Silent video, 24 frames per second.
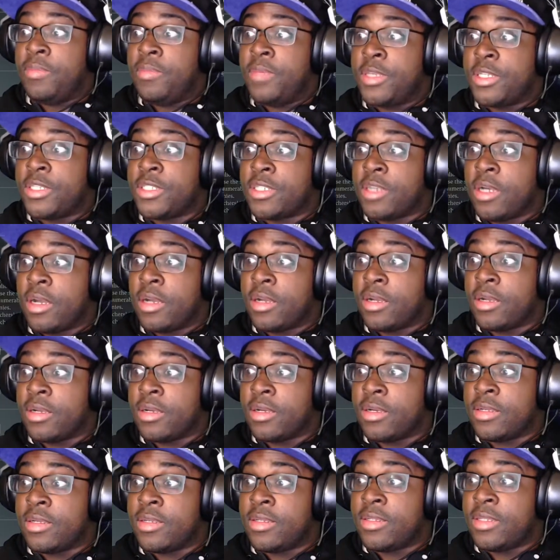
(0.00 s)
shocker.
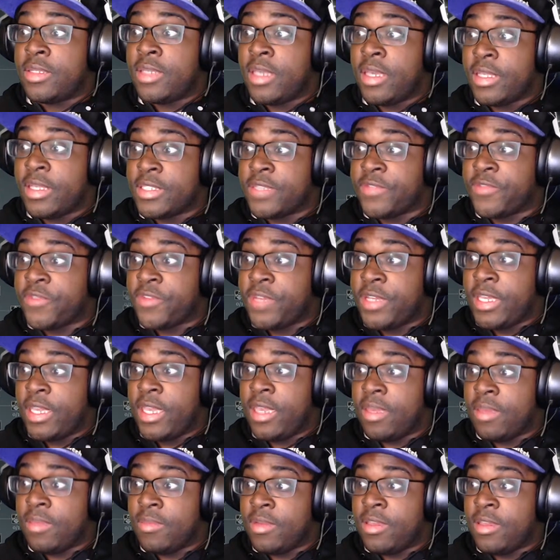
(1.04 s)
Yeah, it's a free
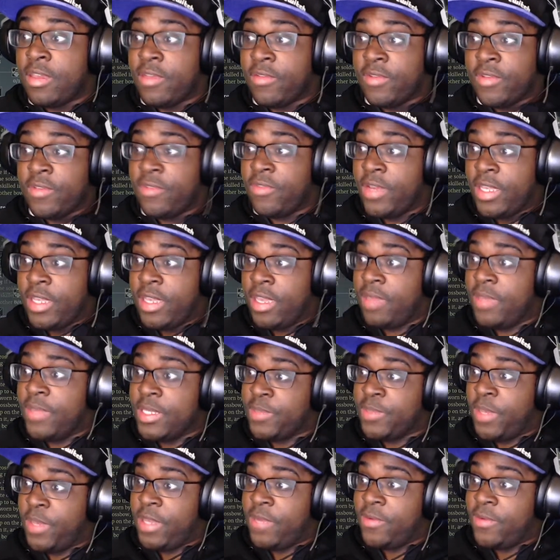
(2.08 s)
game. Every free game has pay-to-win